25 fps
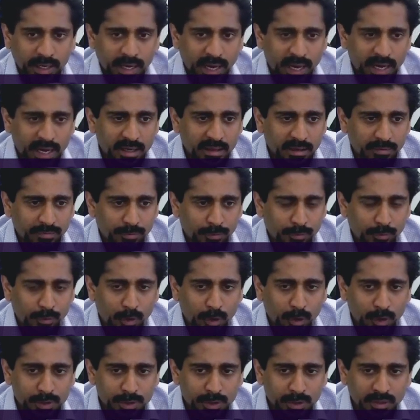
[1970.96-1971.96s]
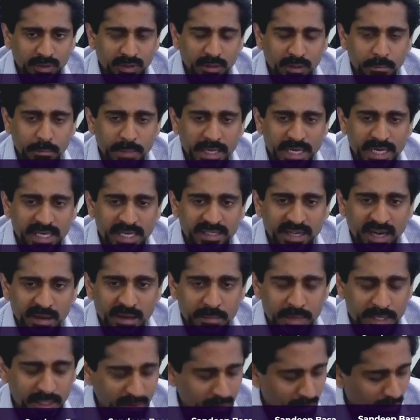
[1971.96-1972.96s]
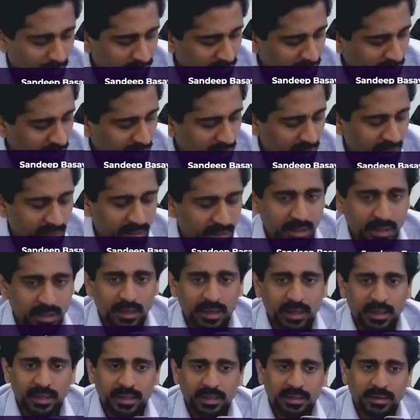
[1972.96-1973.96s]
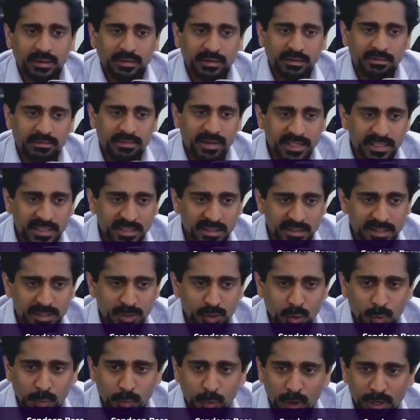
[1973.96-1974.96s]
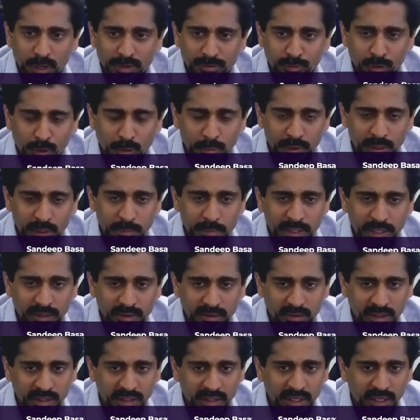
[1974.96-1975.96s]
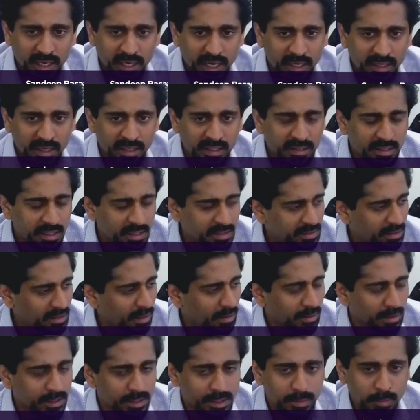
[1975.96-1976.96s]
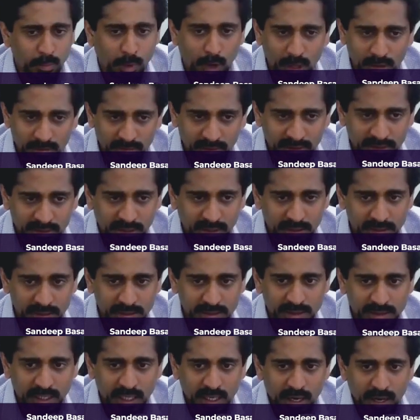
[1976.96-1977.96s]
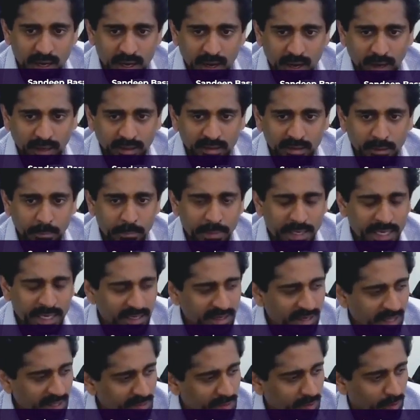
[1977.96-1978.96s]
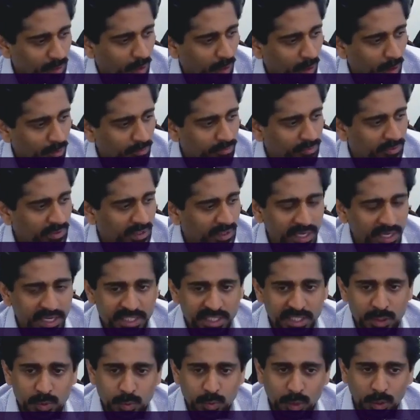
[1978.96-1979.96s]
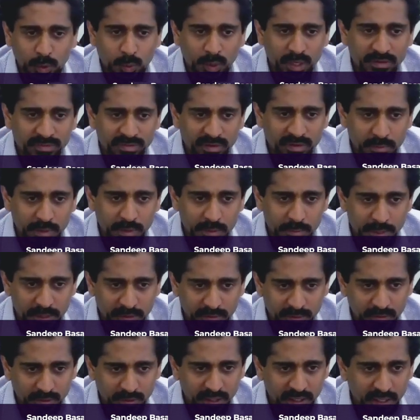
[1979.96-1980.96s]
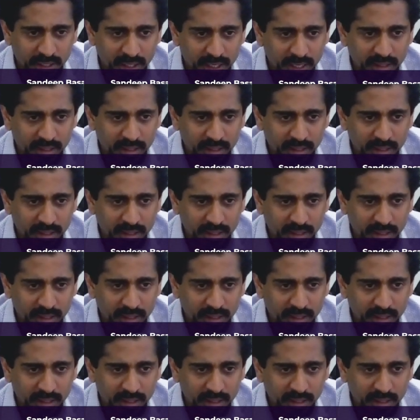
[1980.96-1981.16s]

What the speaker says: Again, if you focus on the mean diameter of the vessels, 2.4 millimeter, indicating these are small vessels, and the mean length of the lesions were 25 millimeter,